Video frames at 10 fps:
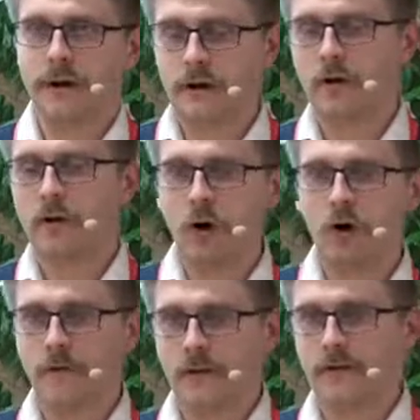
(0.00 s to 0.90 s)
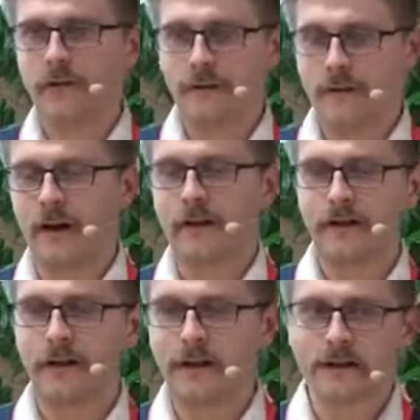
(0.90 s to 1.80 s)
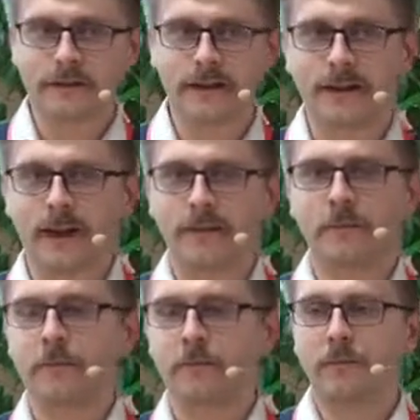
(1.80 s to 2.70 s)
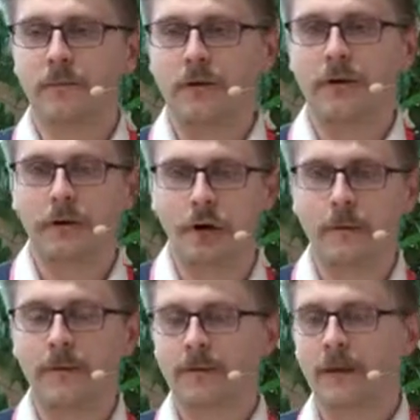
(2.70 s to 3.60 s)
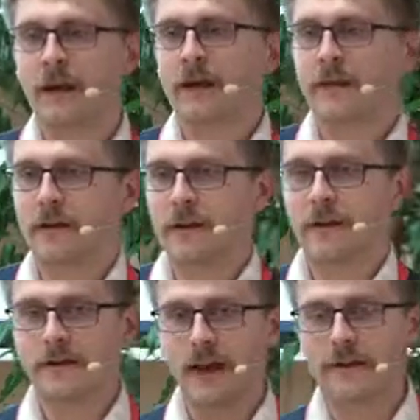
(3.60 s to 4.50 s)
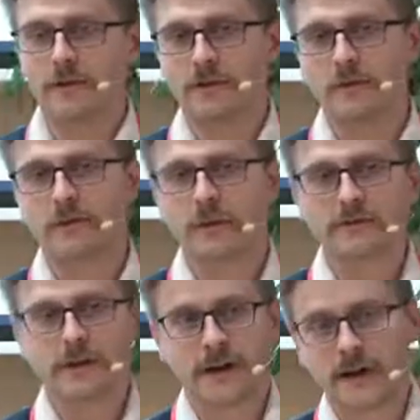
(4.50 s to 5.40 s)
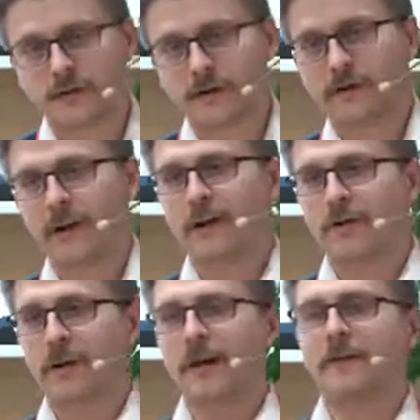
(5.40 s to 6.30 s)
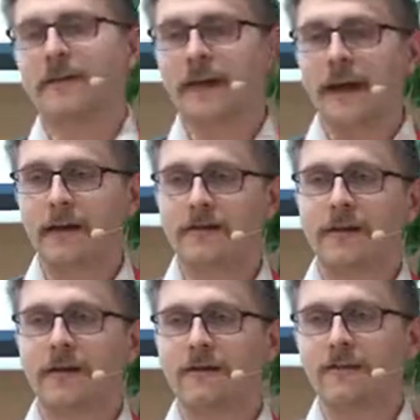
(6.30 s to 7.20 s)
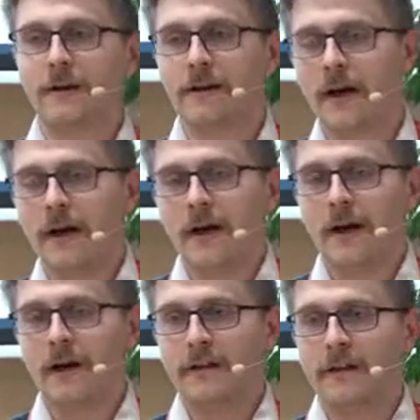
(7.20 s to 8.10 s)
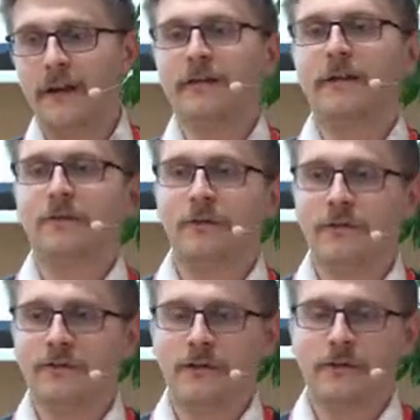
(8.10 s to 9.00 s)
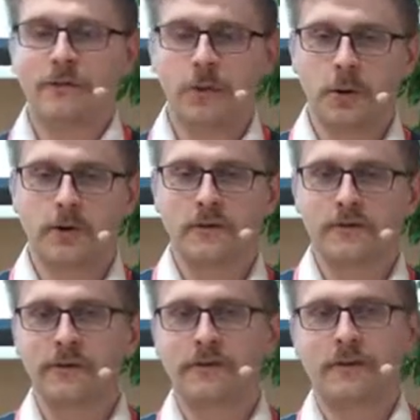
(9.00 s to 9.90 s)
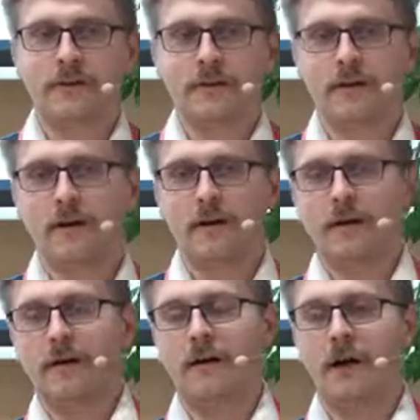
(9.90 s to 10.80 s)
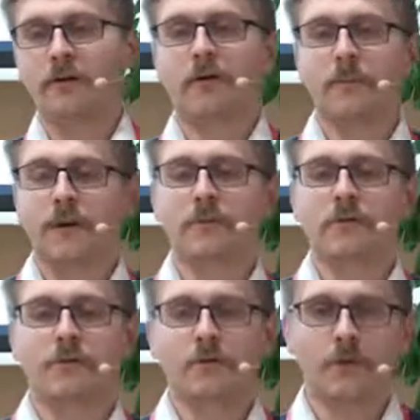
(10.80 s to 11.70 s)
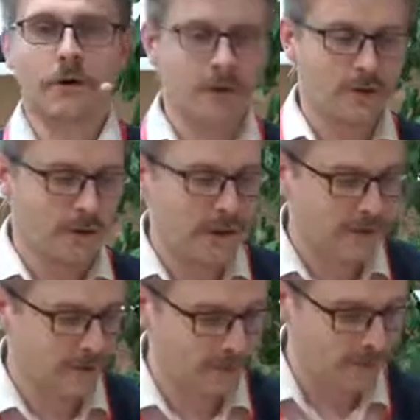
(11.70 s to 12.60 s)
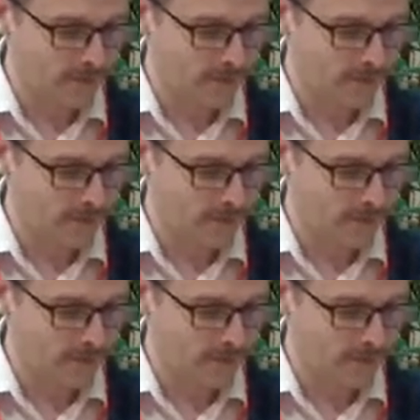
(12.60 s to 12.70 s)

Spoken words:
like COVID kind of killed that, but before COVID, the Data School regularly created hackathons where data enthusiasts, journalists, and other people could work together to